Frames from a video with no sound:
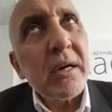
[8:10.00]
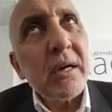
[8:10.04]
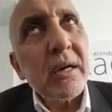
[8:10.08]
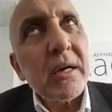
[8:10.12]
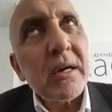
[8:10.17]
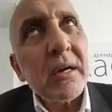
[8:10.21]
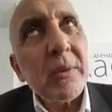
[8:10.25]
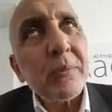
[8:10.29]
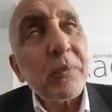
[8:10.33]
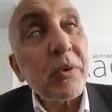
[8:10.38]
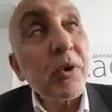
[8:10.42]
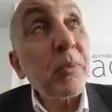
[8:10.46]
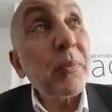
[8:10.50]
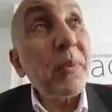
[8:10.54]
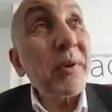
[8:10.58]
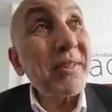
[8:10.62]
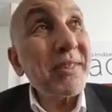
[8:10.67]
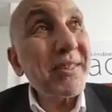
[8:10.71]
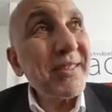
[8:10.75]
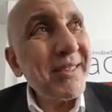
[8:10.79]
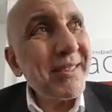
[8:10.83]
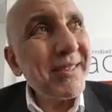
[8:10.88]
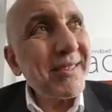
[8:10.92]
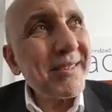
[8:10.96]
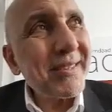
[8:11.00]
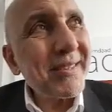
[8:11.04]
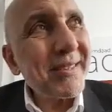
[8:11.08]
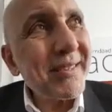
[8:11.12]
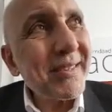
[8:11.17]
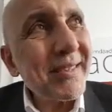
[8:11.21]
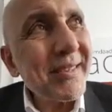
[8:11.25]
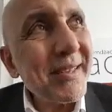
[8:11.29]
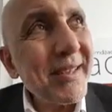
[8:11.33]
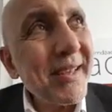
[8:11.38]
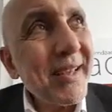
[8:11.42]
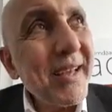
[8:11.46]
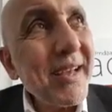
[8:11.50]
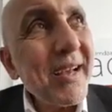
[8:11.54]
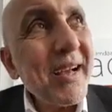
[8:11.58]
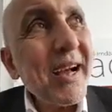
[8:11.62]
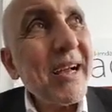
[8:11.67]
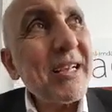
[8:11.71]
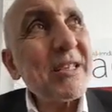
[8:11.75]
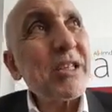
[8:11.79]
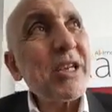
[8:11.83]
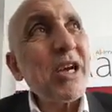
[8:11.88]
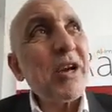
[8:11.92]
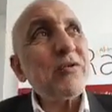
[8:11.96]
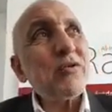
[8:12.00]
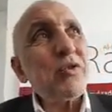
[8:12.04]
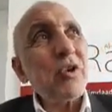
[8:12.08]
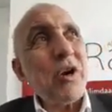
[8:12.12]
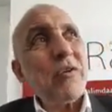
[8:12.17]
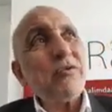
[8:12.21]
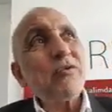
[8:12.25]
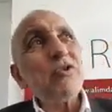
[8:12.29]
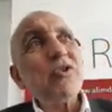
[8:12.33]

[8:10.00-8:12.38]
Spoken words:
properties. And you have to have your